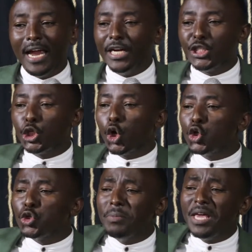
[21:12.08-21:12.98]
It
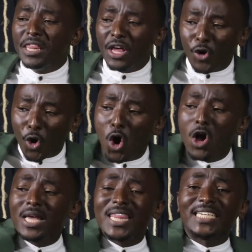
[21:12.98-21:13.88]
shows me the
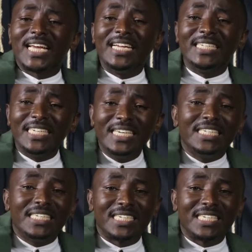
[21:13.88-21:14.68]
wrong that I did,